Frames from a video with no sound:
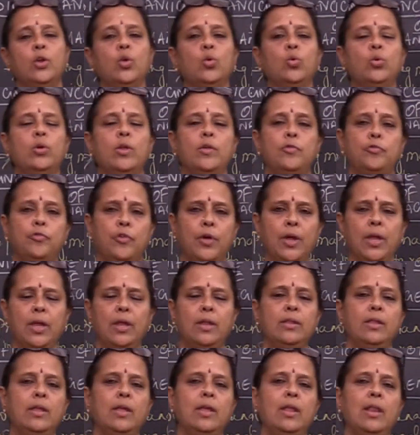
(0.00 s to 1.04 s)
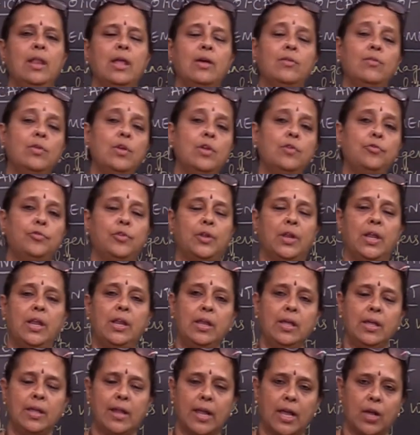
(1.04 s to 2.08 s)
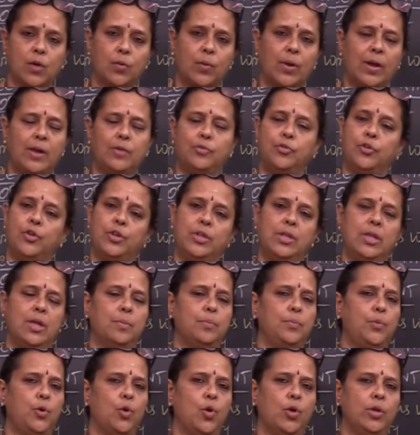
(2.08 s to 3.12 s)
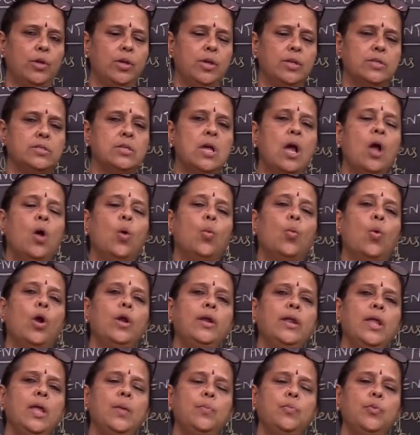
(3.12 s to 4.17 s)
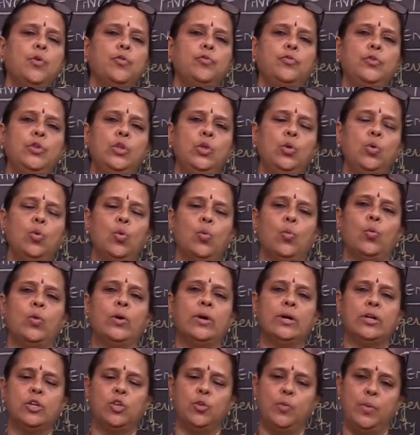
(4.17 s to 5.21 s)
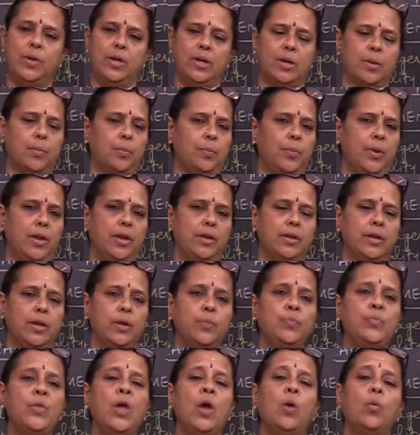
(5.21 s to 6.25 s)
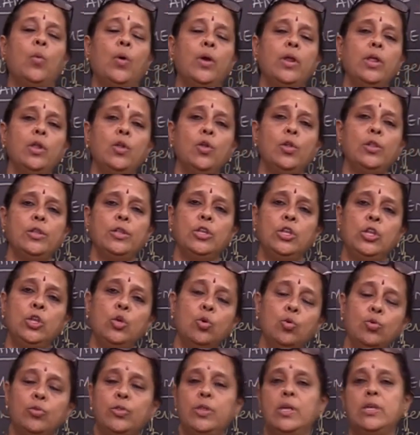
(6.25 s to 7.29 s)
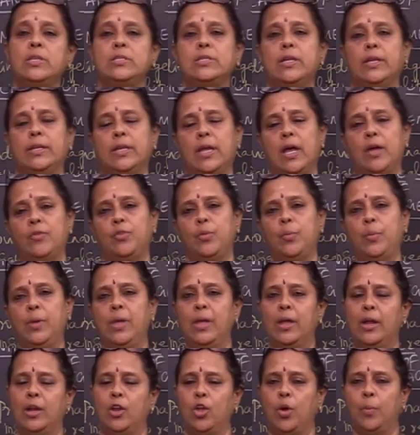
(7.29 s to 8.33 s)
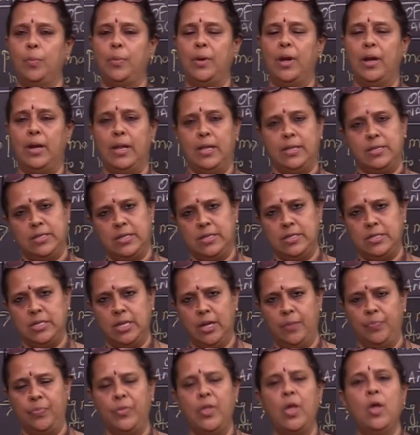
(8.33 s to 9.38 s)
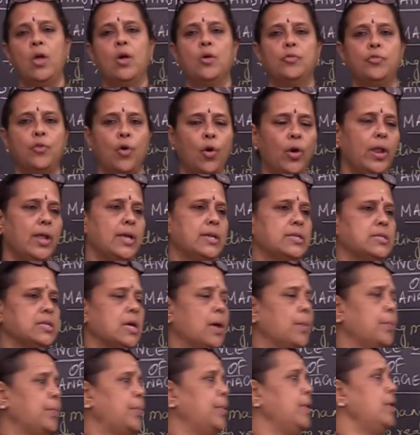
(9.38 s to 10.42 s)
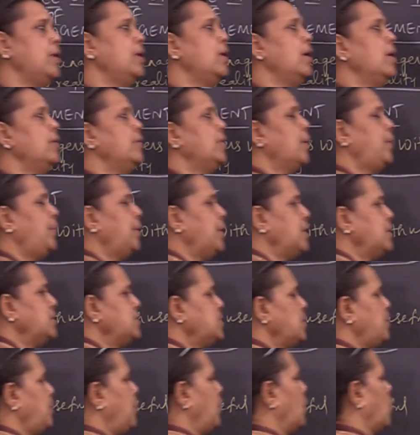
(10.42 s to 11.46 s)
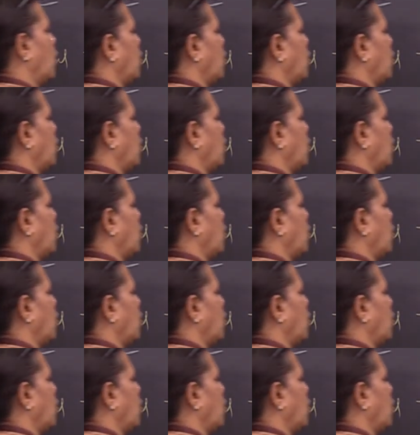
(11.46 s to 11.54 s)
to define the level of training required for the employees, what type of new work to be completed, what are all new things that have to be adopted, etc. For example, the principle